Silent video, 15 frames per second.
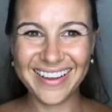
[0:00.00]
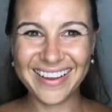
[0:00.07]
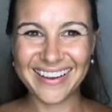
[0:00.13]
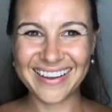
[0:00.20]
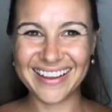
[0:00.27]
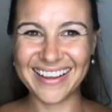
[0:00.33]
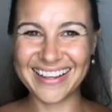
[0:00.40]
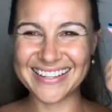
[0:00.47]

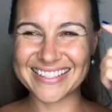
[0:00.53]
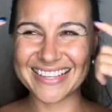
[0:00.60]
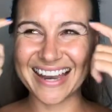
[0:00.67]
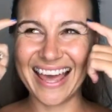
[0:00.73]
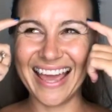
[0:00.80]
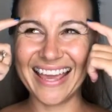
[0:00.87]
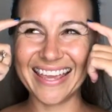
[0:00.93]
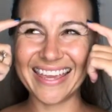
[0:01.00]
it's
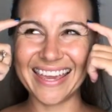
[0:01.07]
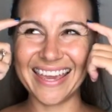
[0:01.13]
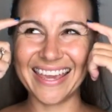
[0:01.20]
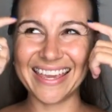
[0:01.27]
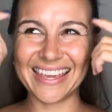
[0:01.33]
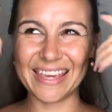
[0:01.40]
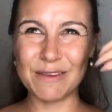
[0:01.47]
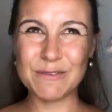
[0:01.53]
like
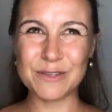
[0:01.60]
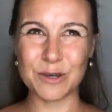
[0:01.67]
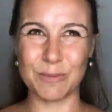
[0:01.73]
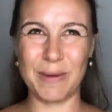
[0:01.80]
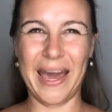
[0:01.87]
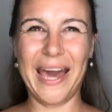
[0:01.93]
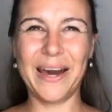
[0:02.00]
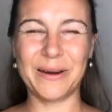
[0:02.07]
it gives your
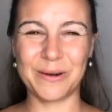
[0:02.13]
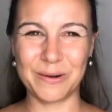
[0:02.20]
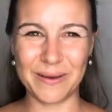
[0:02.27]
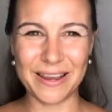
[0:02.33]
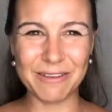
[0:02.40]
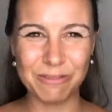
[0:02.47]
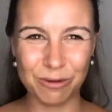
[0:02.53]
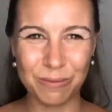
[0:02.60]
power
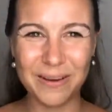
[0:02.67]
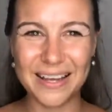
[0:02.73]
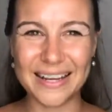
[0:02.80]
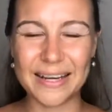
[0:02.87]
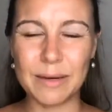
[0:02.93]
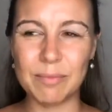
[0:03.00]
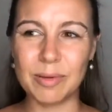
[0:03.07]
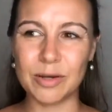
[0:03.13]
away, for
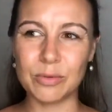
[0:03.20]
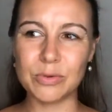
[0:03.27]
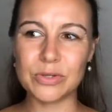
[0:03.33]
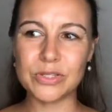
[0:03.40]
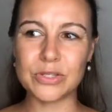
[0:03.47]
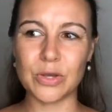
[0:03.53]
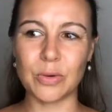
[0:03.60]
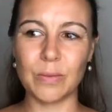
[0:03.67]
one, but
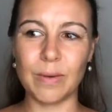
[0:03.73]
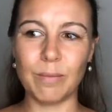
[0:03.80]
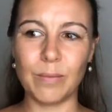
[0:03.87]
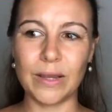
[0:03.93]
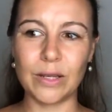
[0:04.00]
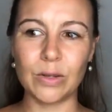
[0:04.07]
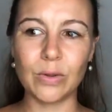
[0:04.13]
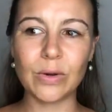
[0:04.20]
also when we
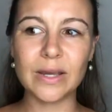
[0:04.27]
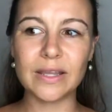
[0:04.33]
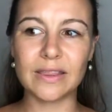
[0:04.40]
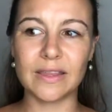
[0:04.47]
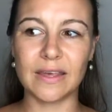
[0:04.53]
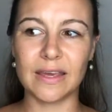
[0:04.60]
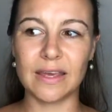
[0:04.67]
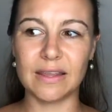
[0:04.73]
look at
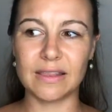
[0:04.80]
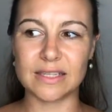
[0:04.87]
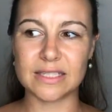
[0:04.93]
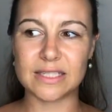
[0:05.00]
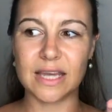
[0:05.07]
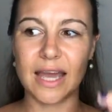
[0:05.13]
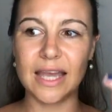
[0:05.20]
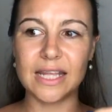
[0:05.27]
the
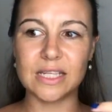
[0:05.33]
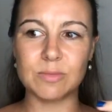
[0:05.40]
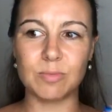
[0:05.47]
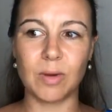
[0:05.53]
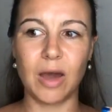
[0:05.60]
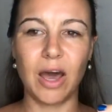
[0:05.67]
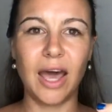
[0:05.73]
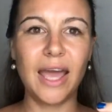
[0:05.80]
science
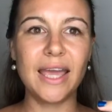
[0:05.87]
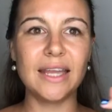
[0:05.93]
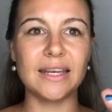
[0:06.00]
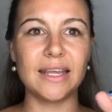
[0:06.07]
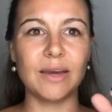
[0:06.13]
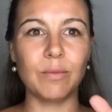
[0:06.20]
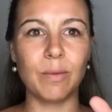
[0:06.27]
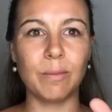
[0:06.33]
behind
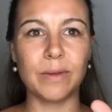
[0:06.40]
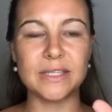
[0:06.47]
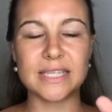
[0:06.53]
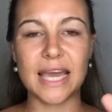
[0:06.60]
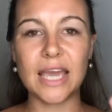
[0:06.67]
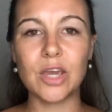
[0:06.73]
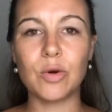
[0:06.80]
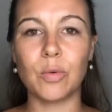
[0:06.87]
it, when we
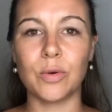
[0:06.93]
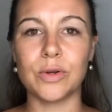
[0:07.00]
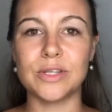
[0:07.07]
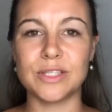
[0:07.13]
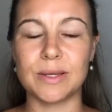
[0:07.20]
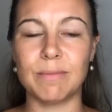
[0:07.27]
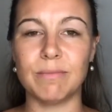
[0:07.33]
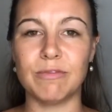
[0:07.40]
take
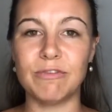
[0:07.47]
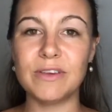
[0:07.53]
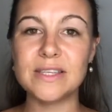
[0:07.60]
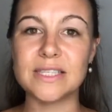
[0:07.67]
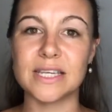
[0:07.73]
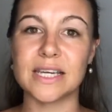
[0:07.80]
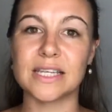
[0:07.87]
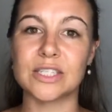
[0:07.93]
quantum
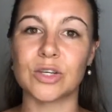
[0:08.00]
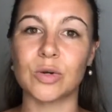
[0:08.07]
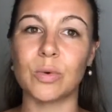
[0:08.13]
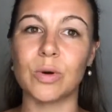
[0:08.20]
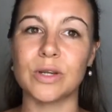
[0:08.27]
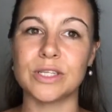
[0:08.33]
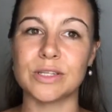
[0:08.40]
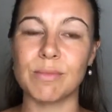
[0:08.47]
physics and
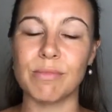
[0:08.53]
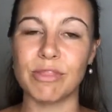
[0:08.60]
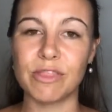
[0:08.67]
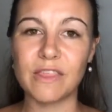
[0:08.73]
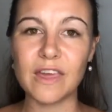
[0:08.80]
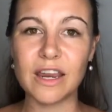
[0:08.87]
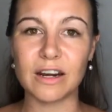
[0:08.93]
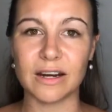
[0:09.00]
quantum
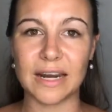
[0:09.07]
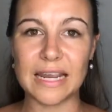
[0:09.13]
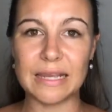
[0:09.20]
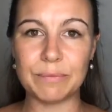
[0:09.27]
theory